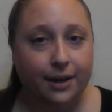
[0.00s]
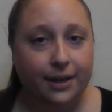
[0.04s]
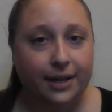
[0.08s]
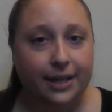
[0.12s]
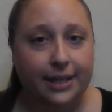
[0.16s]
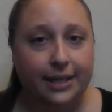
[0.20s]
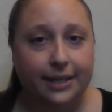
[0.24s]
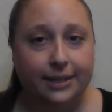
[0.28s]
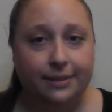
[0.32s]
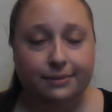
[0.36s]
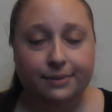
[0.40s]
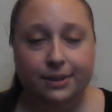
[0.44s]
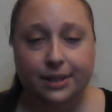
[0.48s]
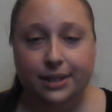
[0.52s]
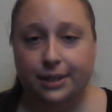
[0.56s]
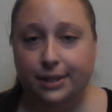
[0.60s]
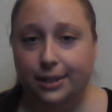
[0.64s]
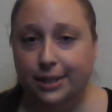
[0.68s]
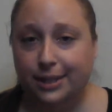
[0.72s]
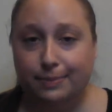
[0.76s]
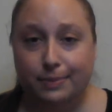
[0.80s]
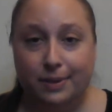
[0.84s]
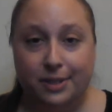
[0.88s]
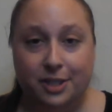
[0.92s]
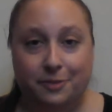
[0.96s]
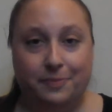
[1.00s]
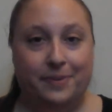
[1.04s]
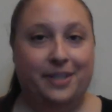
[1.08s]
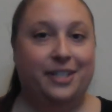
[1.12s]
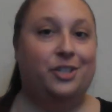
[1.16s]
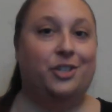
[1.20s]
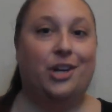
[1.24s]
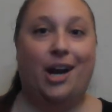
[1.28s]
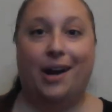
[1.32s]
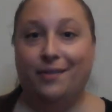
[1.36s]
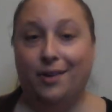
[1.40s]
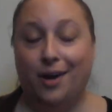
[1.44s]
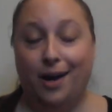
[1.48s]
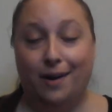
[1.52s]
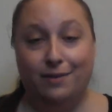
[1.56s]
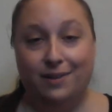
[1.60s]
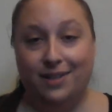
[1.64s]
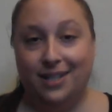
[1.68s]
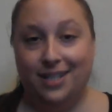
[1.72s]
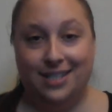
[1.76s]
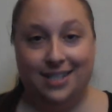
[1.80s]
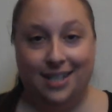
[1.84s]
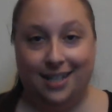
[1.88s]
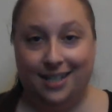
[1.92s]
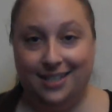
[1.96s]
and they're supposed to be driving off to the
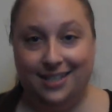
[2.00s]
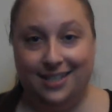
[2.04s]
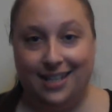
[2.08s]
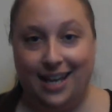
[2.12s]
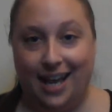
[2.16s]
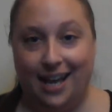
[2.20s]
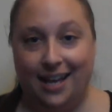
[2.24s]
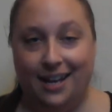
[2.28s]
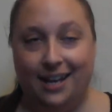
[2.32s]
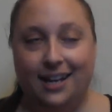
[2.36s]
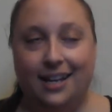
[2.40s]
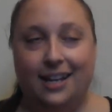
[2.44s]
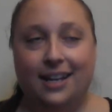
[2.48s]
sunset.